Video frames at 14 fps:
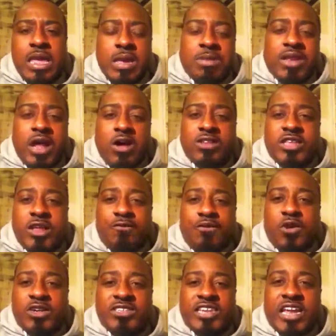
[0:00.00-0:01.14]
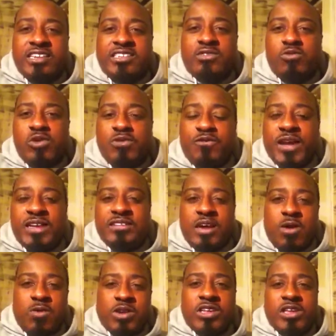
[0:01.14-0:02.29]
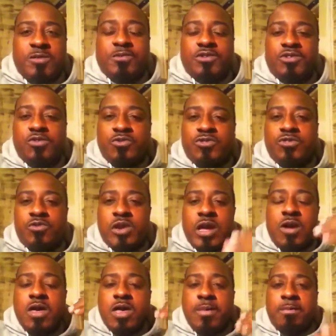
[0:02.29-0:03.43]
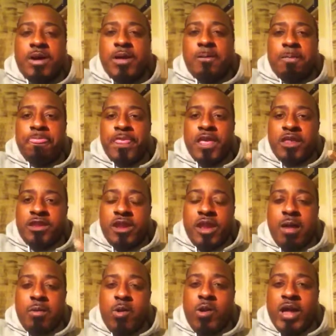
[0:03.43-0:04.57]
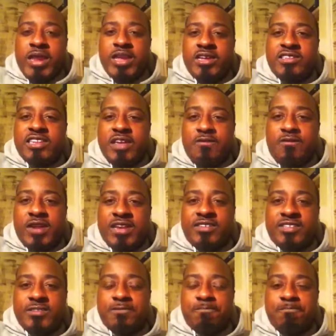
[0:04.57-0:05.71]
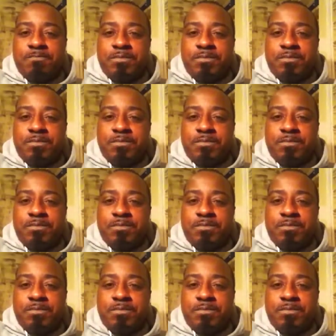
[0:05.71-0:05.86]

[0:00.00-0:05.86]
But those are the 4 challenges we face. I don't want to keep you too long, but the number 1 is inflation.